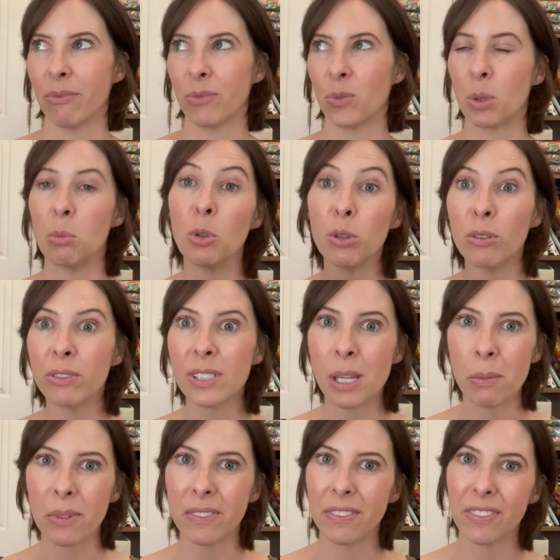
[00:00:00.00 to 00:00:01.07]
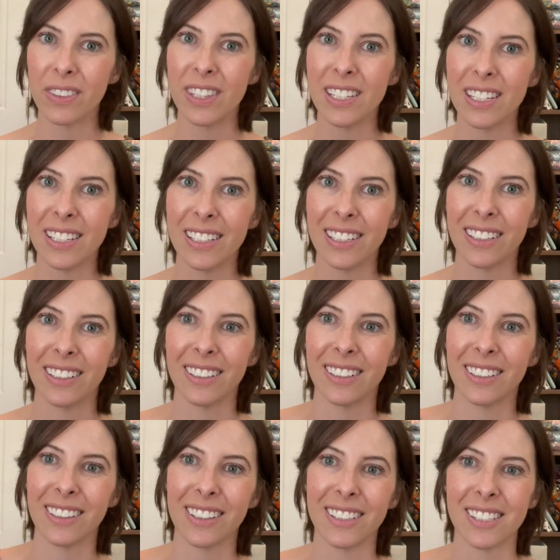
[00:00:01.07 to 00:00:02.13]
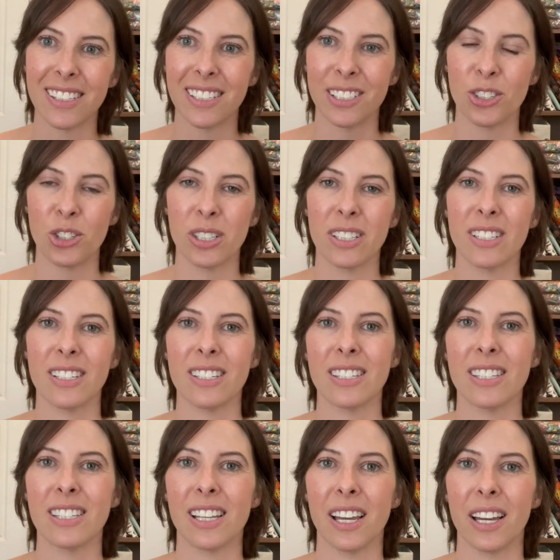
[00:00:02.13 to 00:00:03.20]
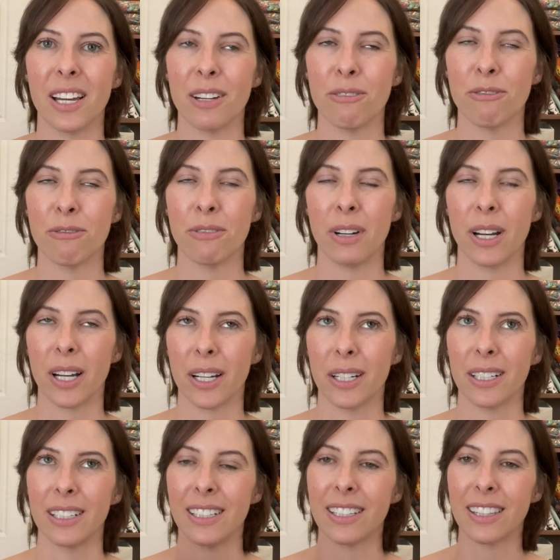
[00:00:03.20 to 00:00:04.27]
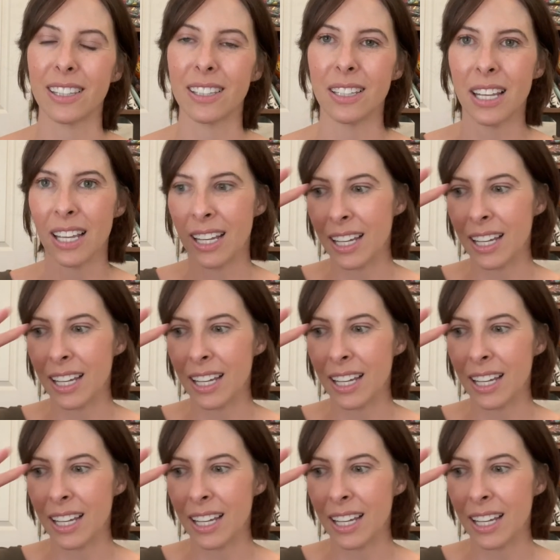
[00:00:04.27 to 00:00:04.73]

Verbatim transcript: removed some of the, the stitches uh, and